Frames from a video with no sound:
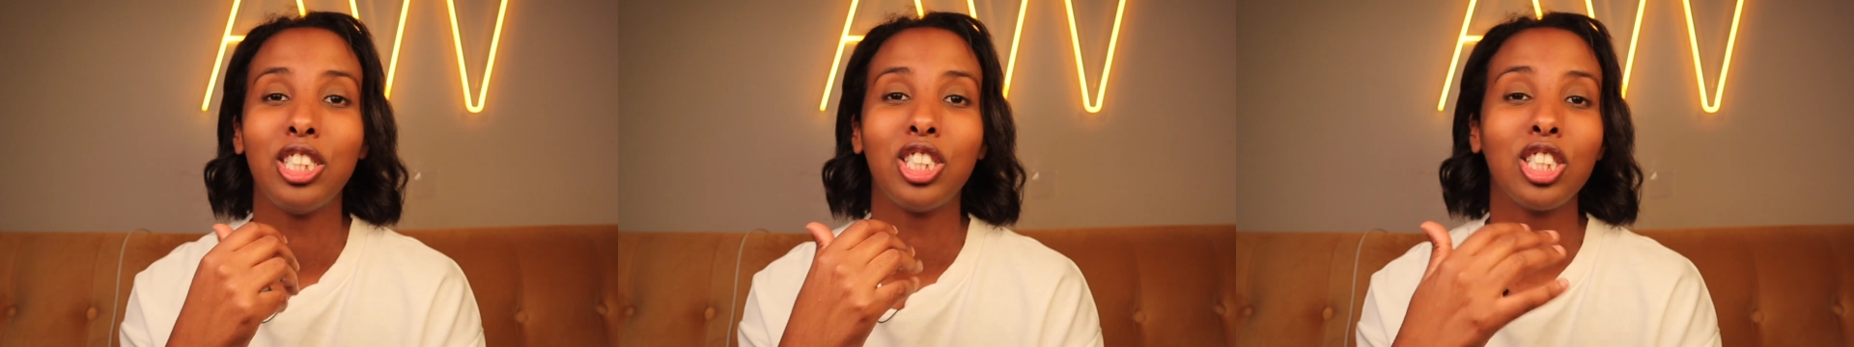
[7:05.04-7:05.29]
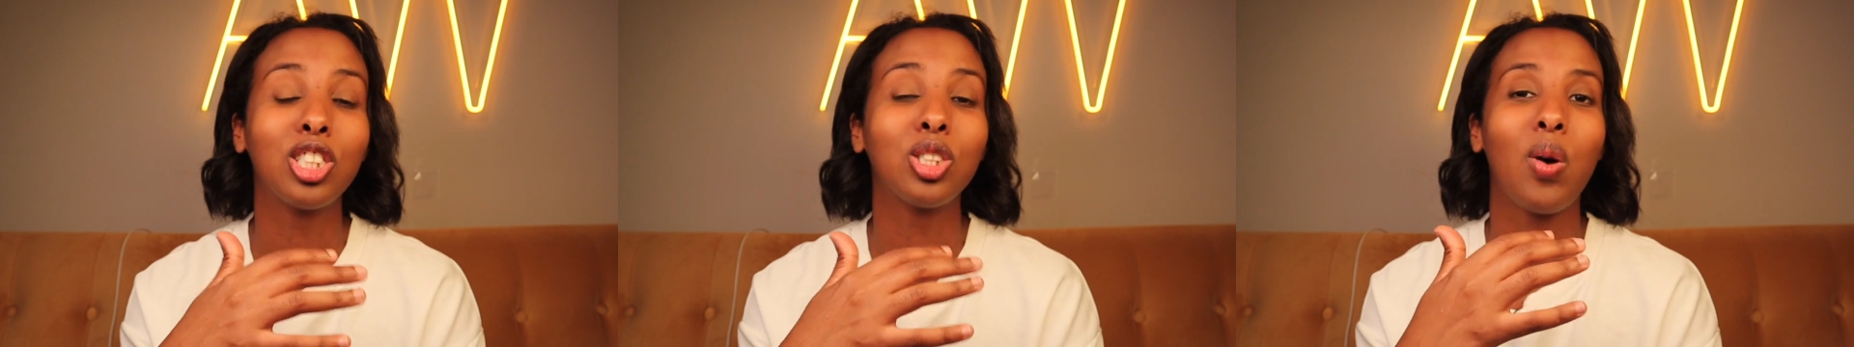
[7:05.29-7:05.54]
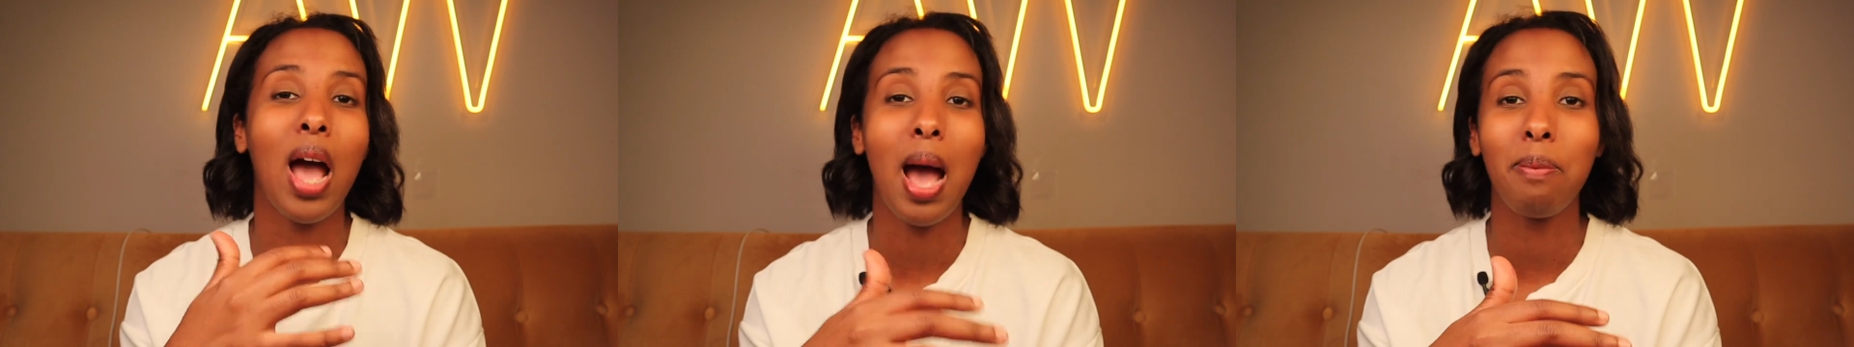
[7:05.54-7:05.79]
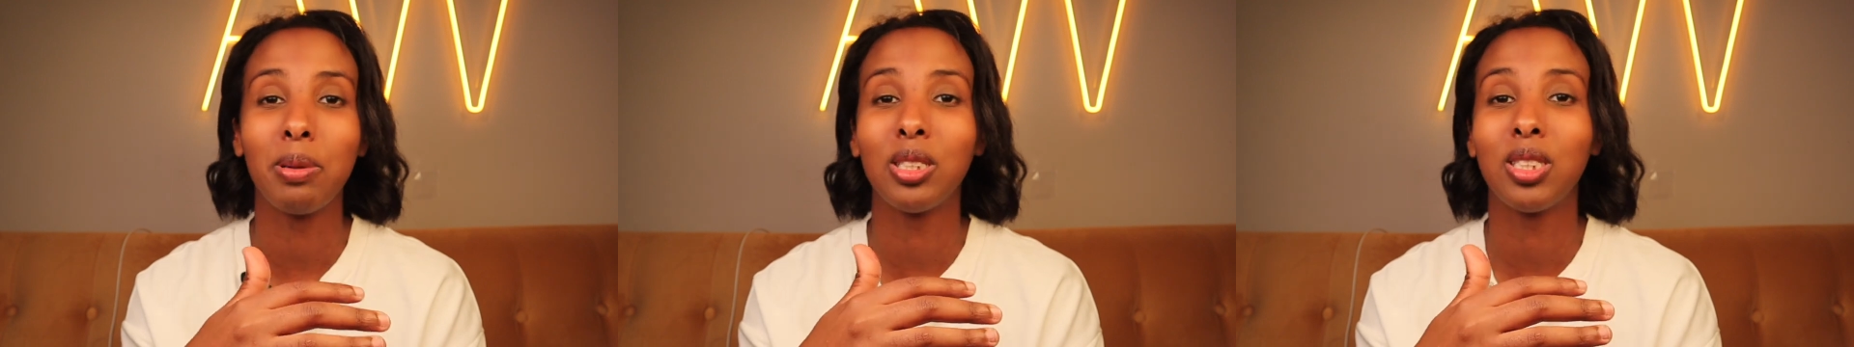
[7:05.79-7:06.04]
just so
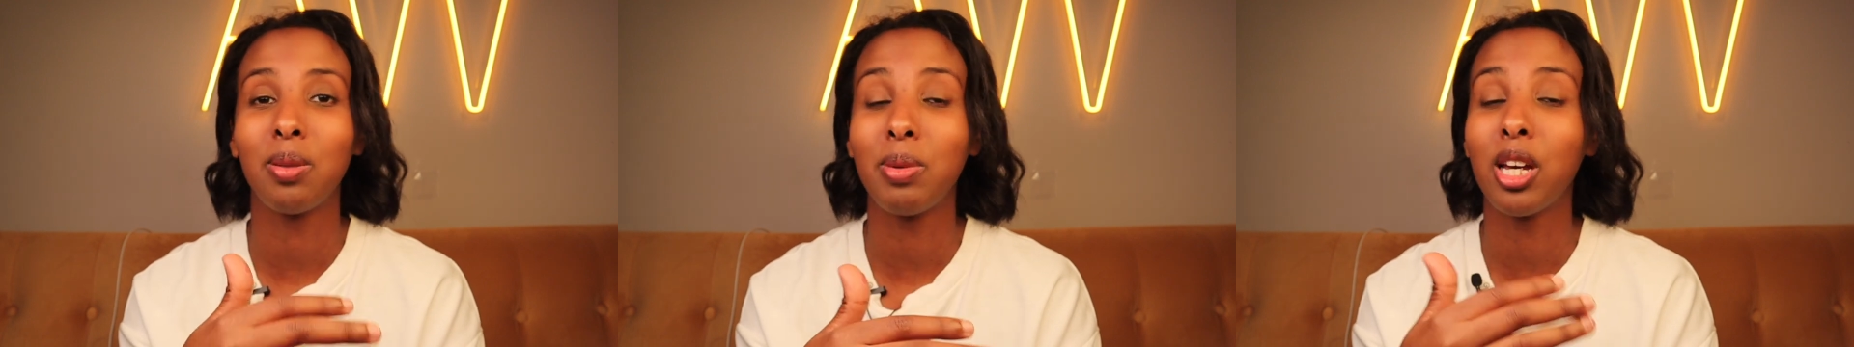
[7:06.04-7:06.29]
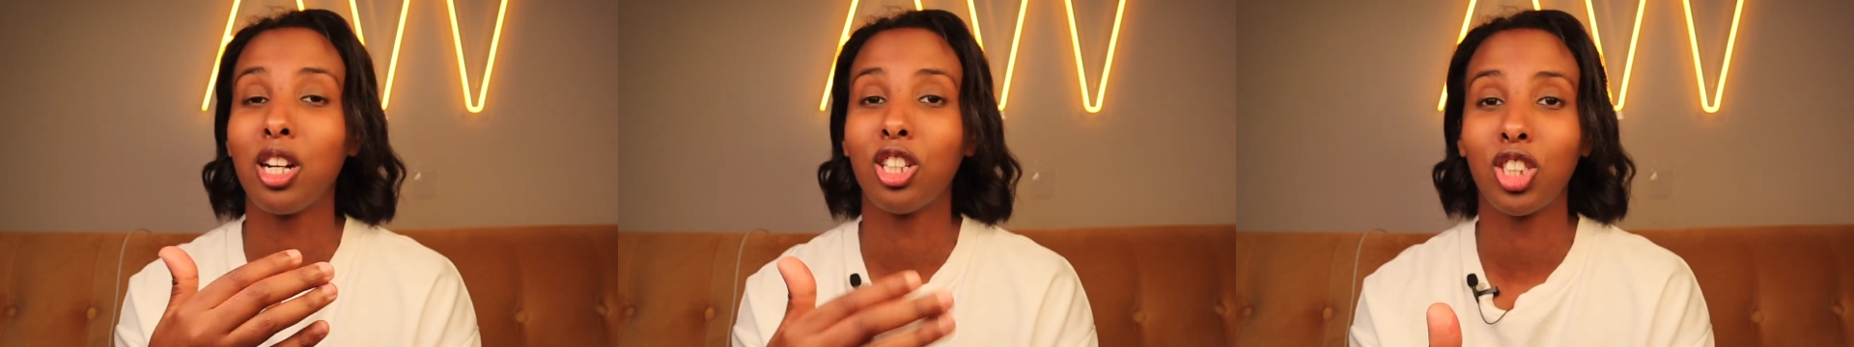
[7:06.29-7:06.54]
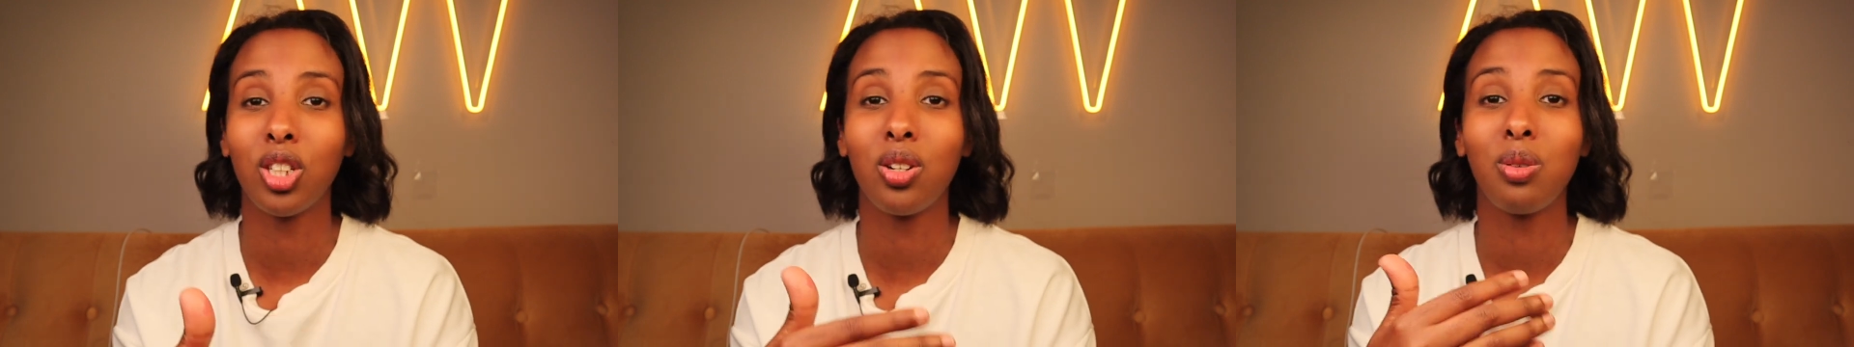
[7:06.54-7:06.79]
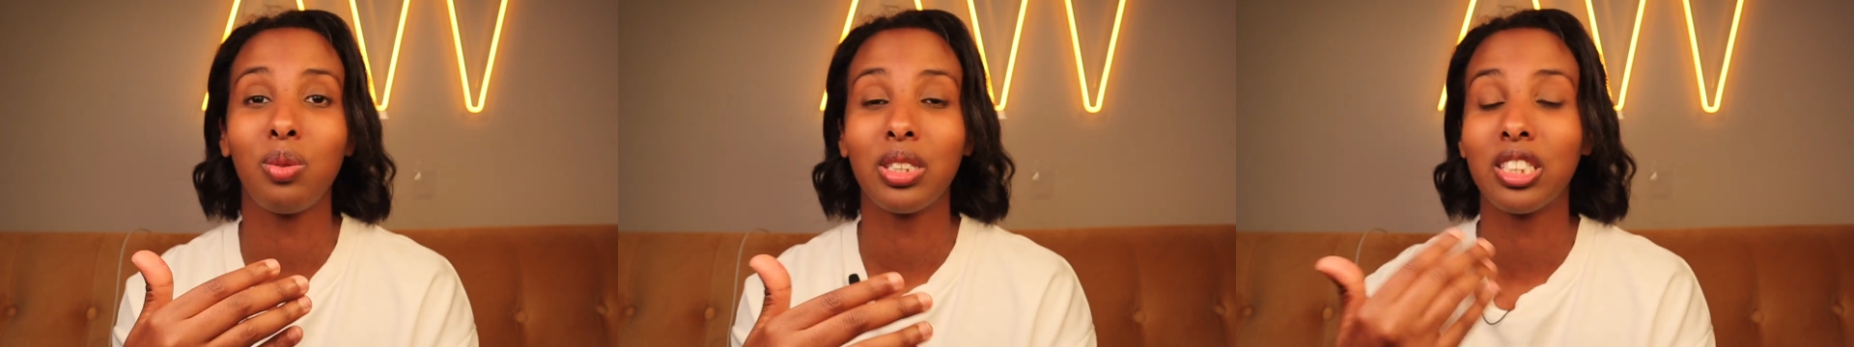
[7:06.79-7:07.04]
happens to be on a
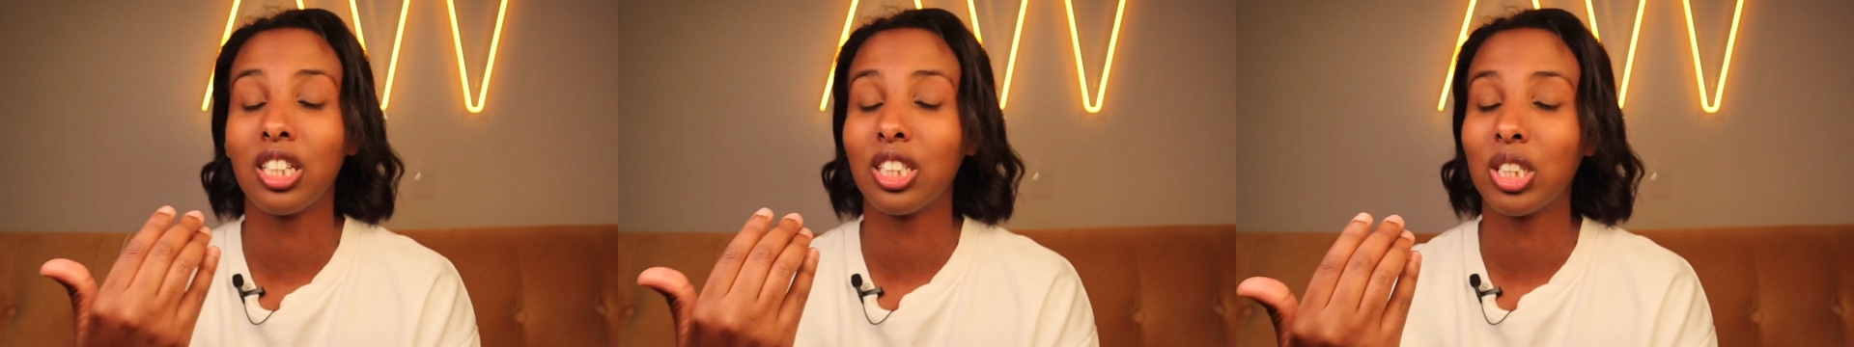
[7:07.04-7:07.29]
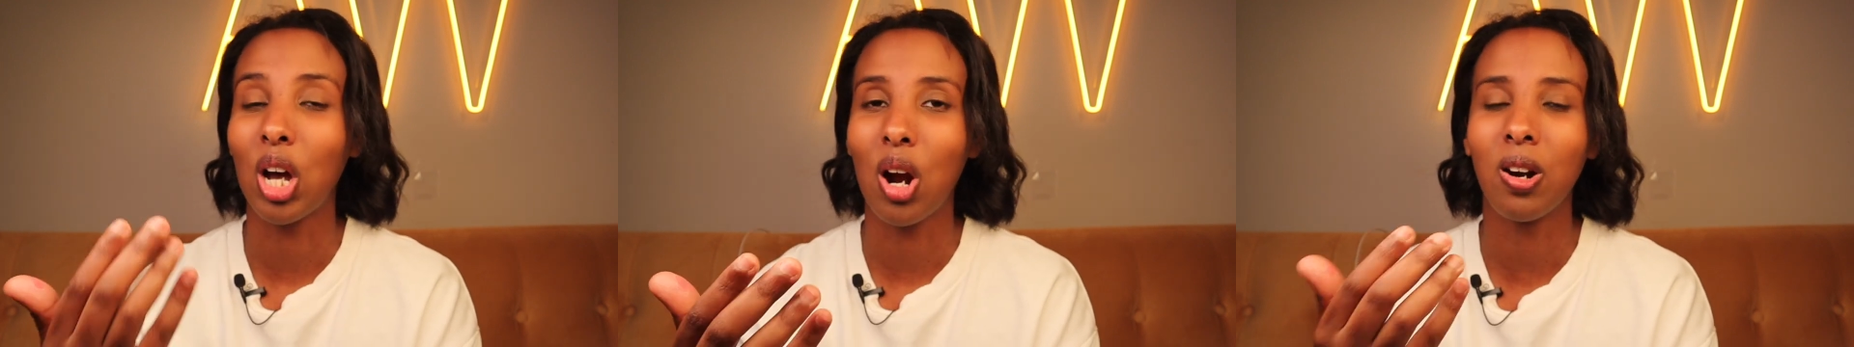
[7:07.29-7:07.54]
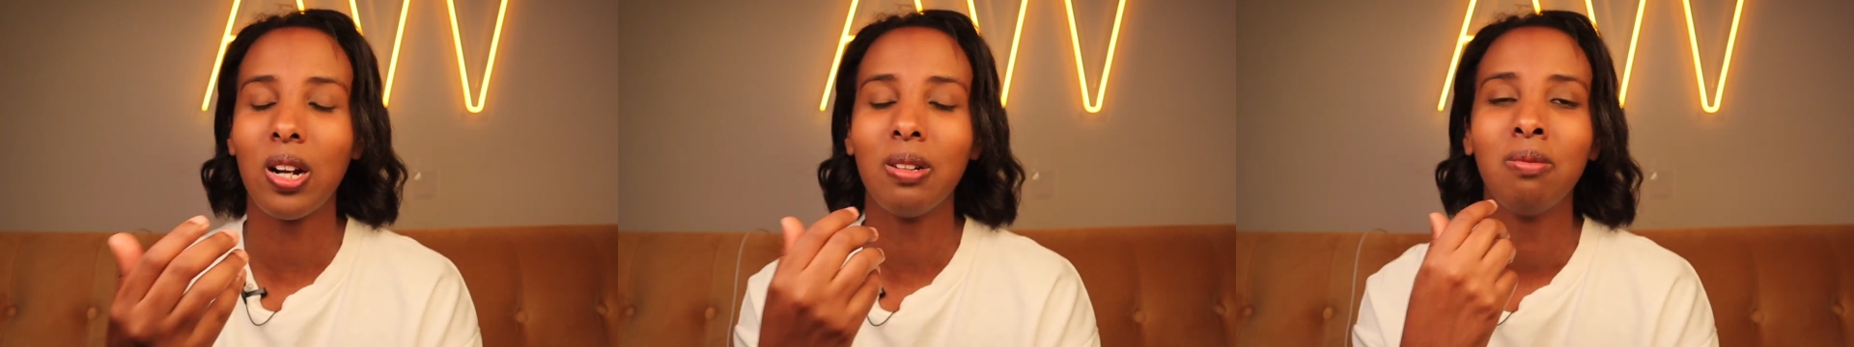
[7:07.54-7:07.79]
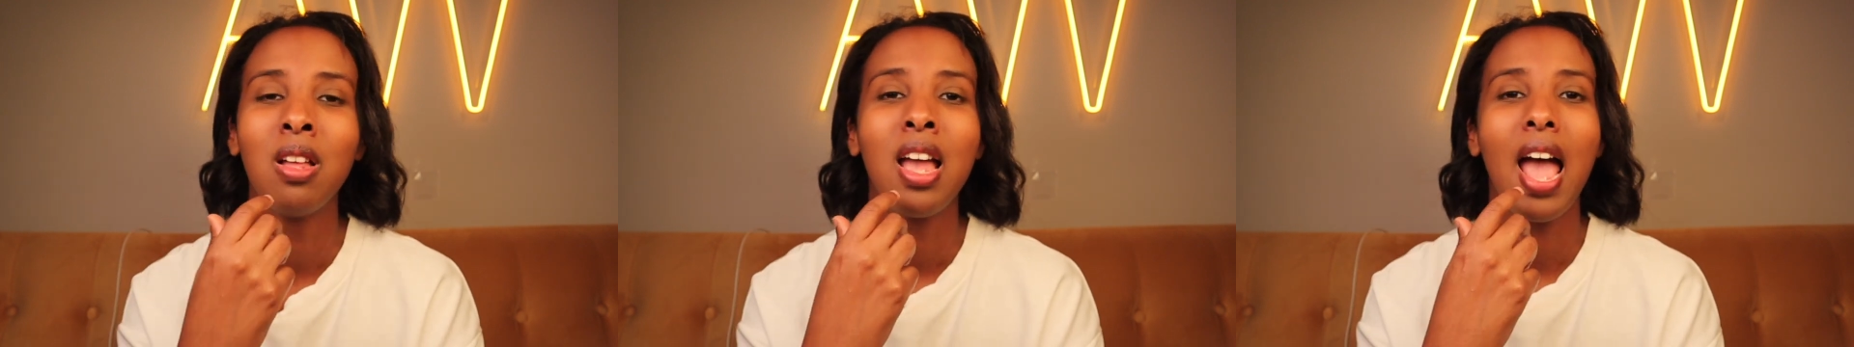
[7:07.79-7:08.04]
jury with Sintara.